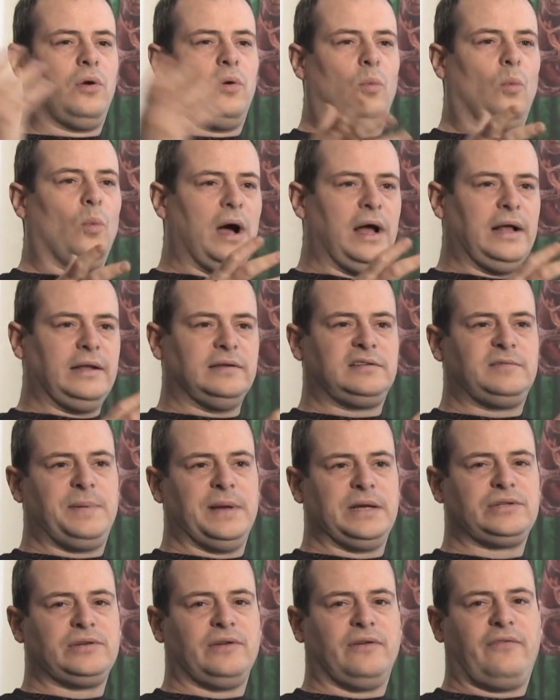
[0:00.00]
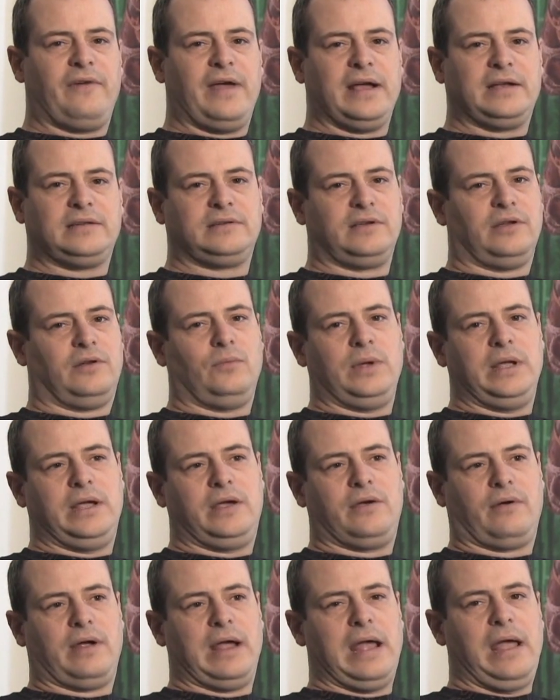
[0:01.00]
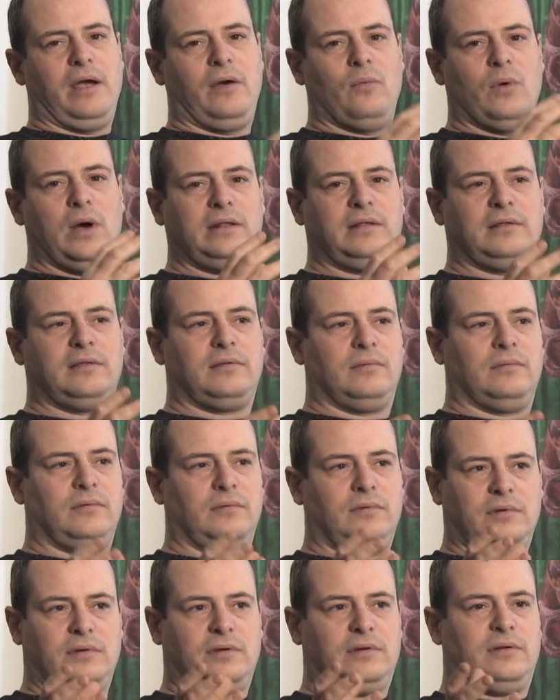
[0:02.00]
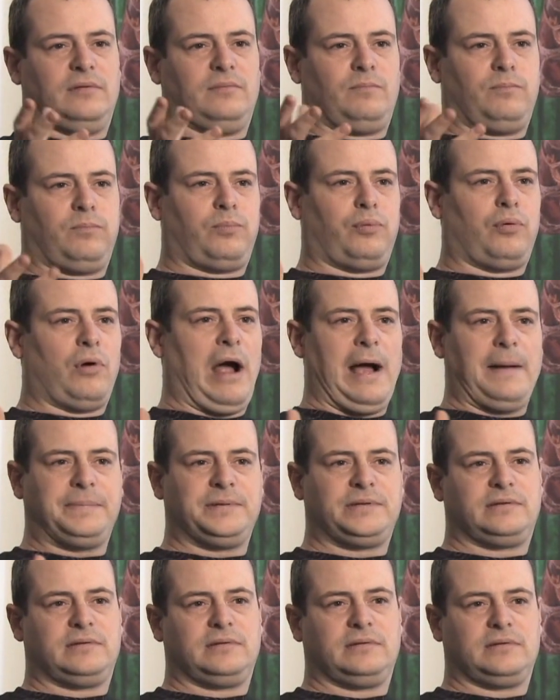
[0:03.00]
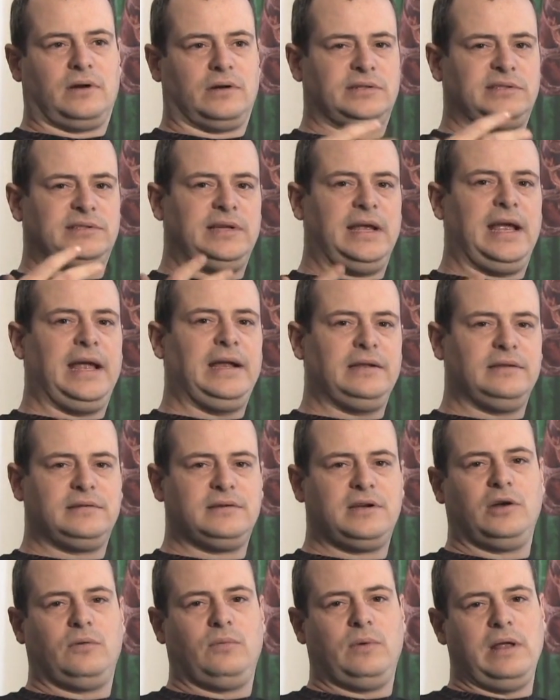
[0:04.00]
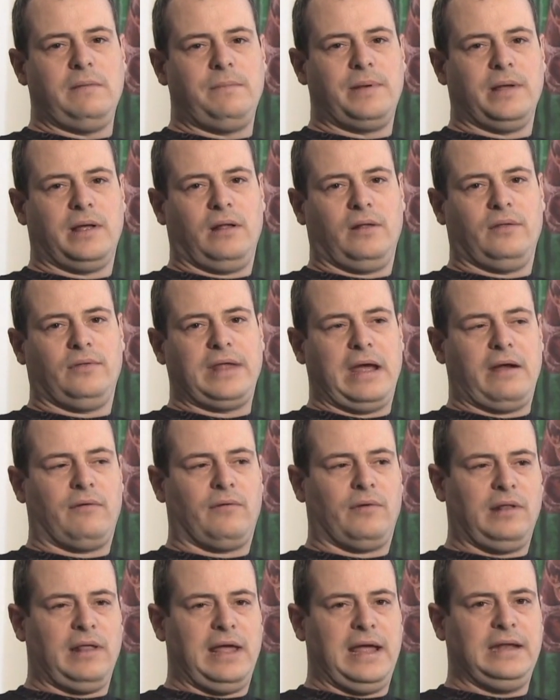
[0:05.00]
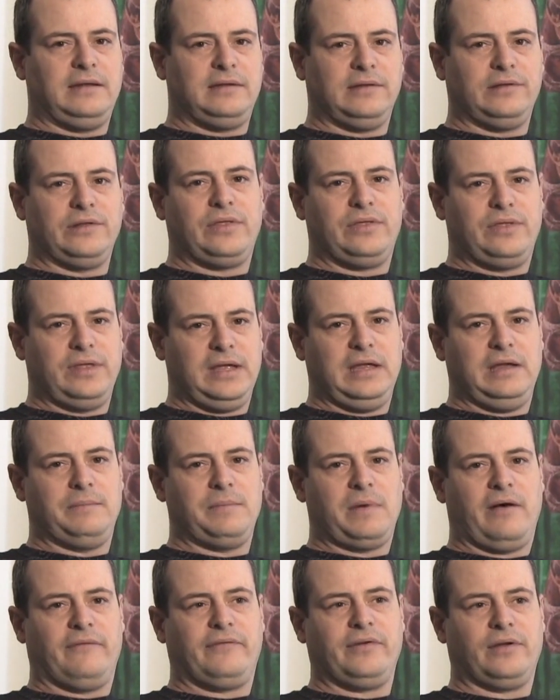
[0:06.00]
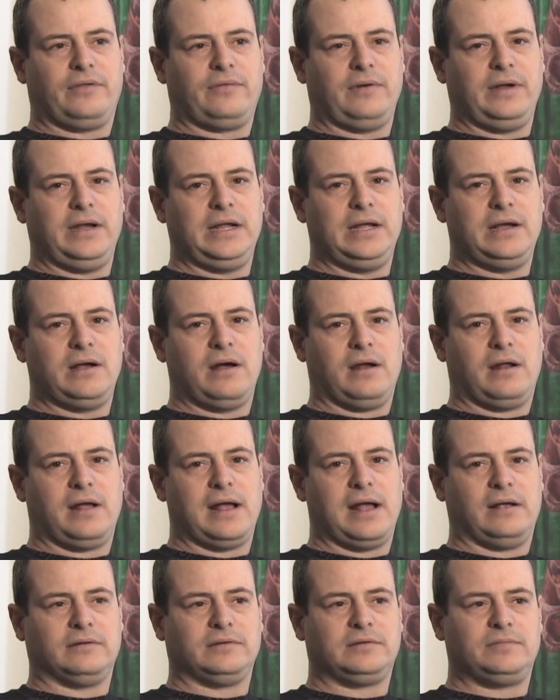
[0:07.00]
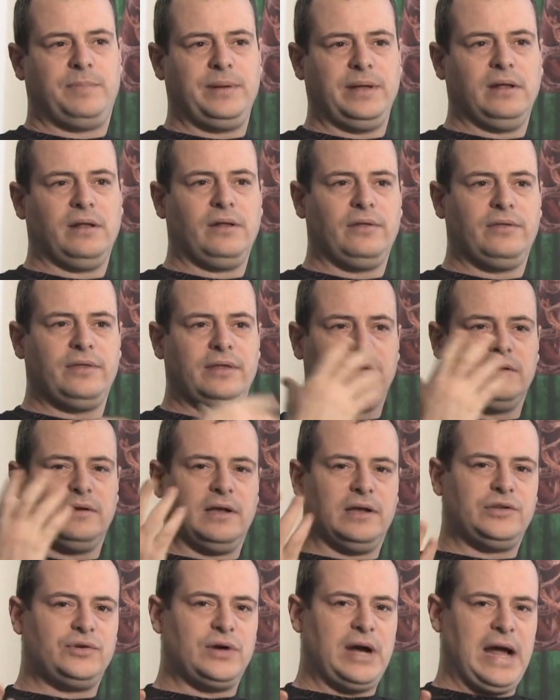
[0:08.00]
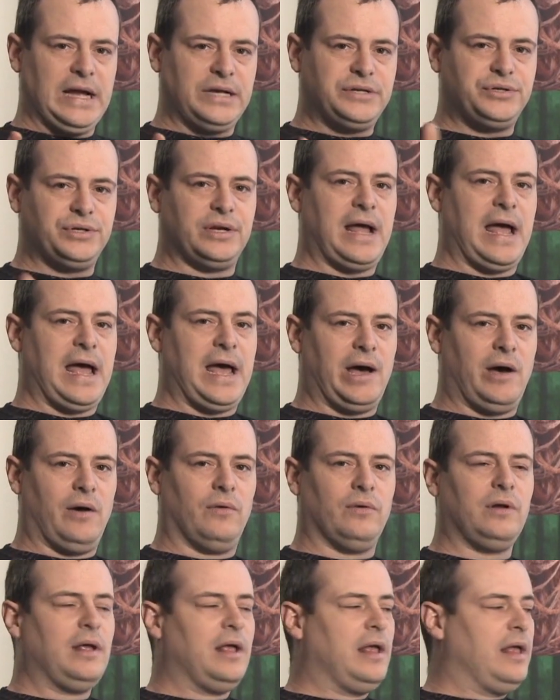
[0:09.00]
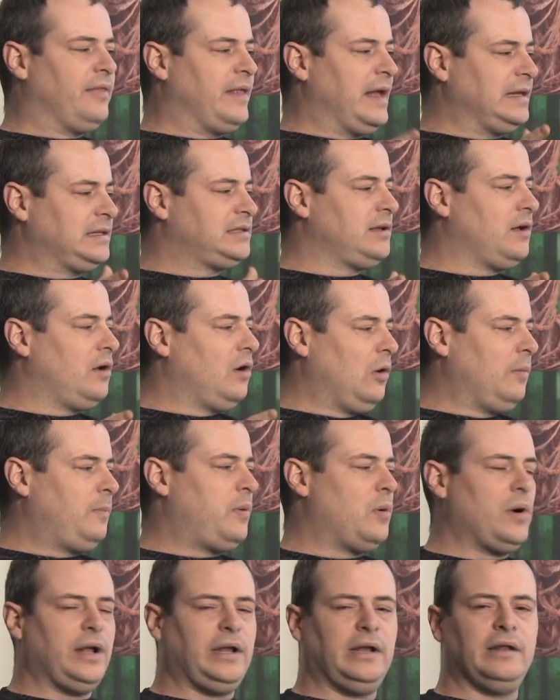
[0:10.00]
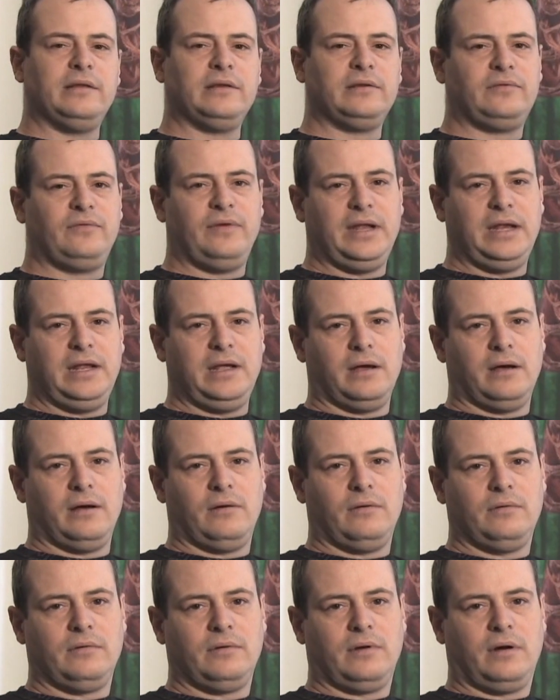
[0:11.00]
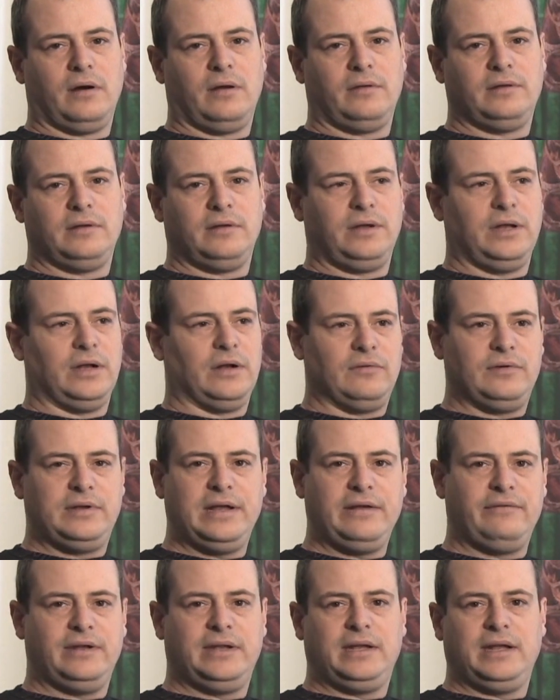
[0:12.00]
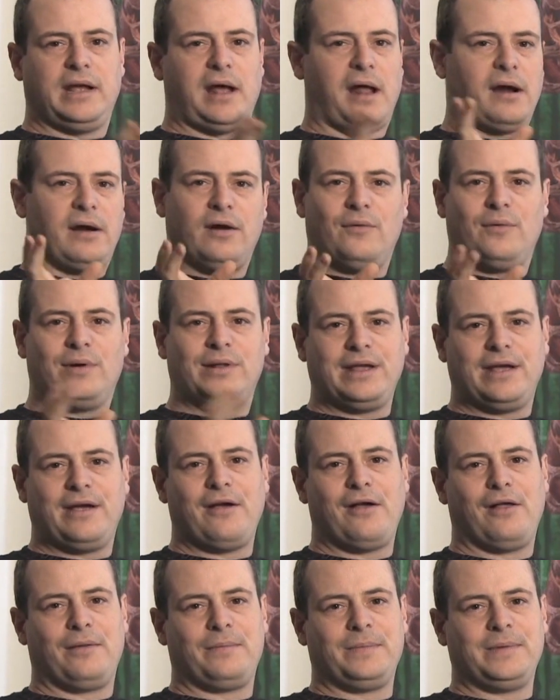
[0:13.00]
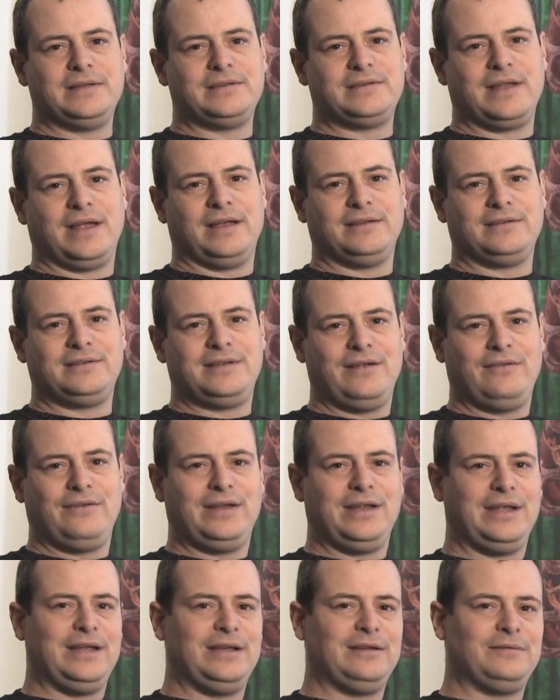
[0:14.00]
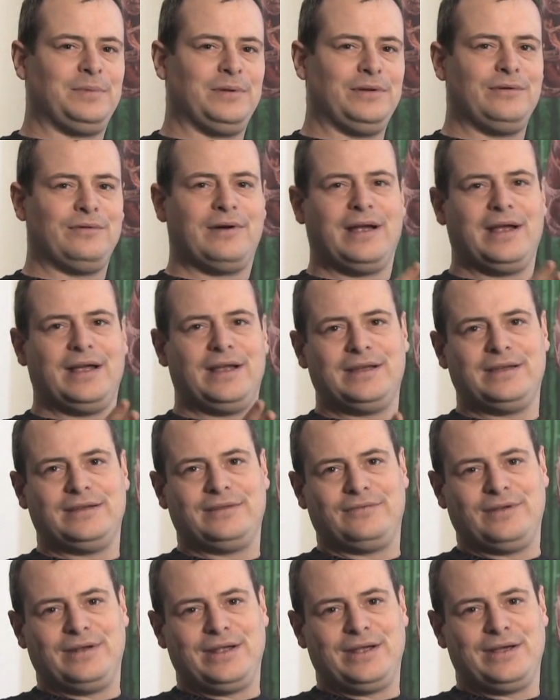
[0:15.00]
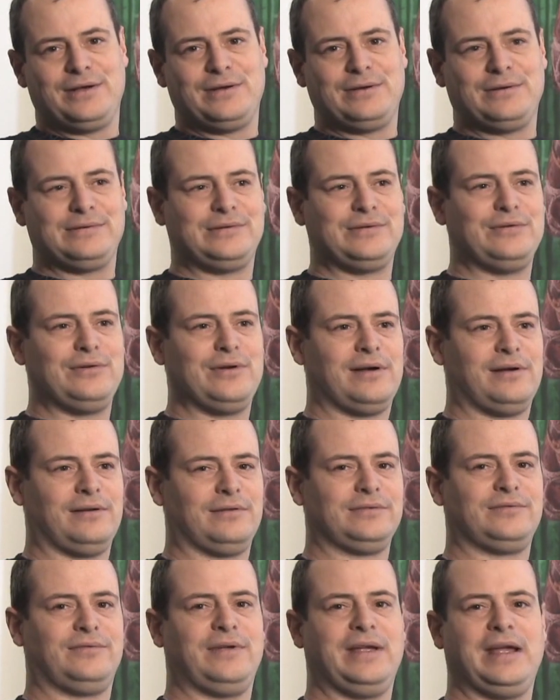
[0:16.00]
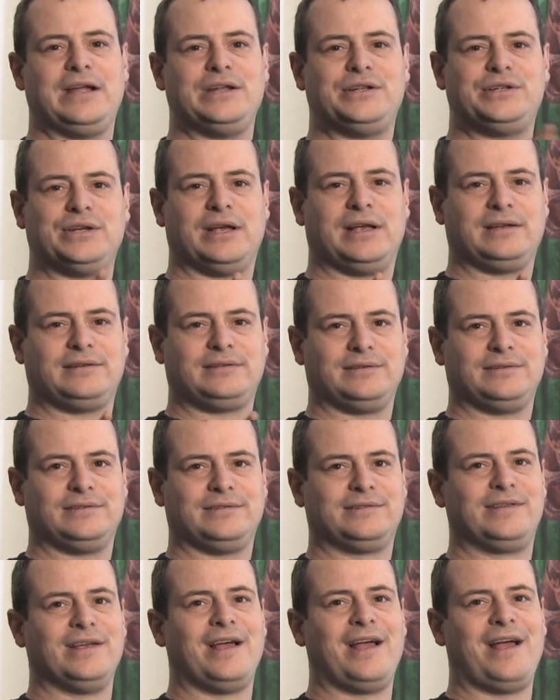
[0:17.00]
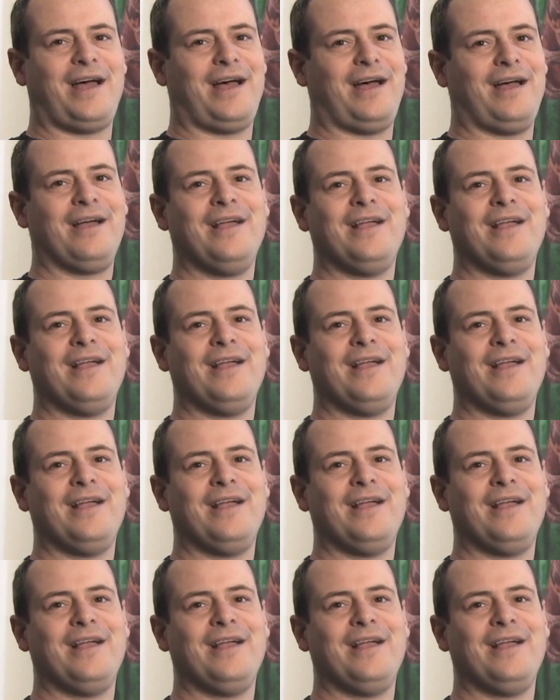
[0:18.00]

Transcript: What special effects could we create? What props or scenes could we build that relate to the theme of your 3D haunted house? Build the attraction out. That's the whole point of this video, or you know, DVD. I don't know what they call them these days. DVDs, Blu-rays, videos. Who knows? VHSs.